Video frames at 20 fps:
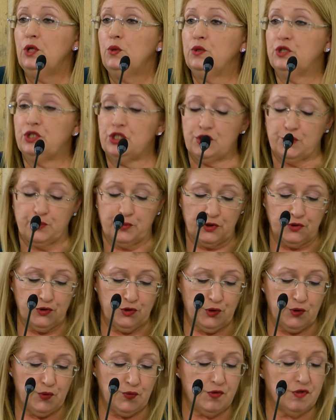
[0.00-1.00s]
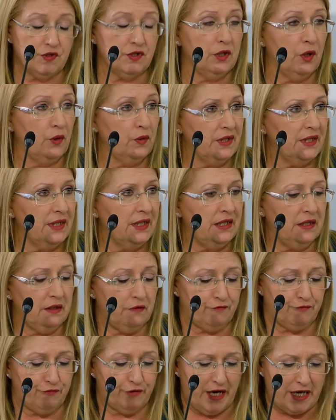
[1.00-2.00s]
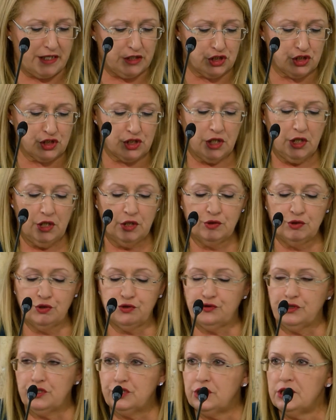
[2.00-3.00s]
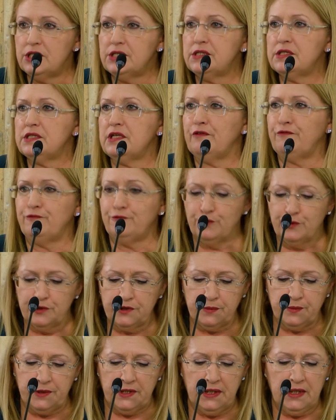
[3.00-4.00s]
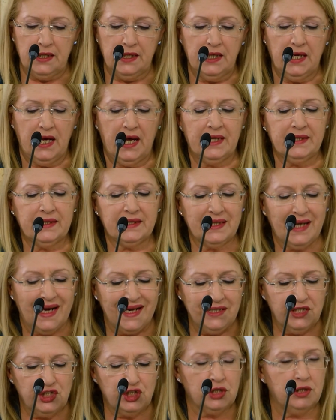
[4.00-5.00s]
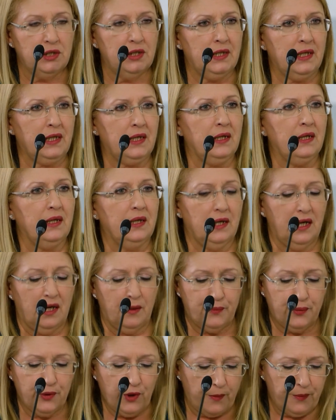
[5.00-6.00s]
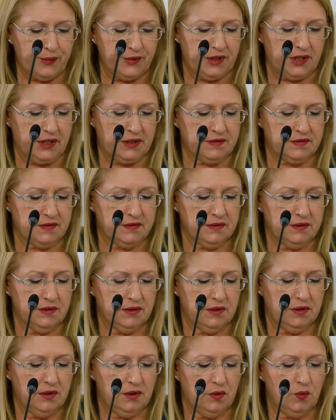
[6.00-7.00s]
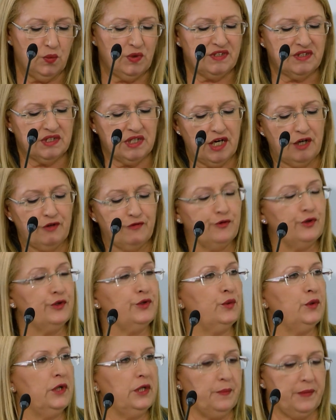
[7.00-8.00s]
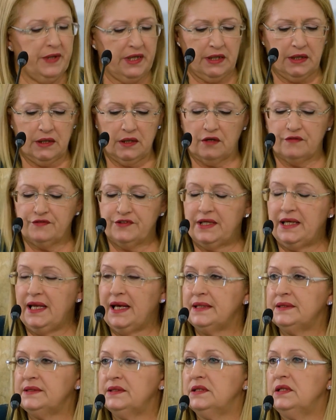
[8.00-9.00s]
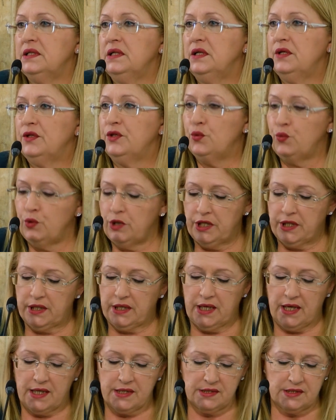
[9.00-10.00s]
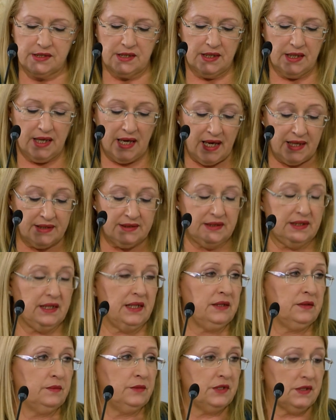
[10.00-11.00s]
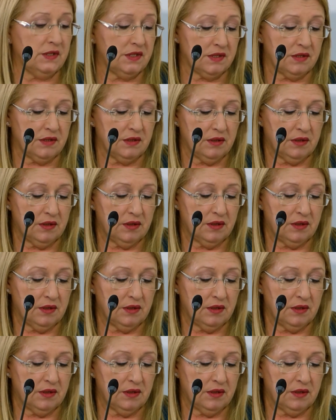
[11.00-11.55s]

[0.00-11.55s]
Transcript: which is produced locally, fresh, nutritious, affordable, and culturally appropriate, with care for the well-being of the land, the workers, and the animals.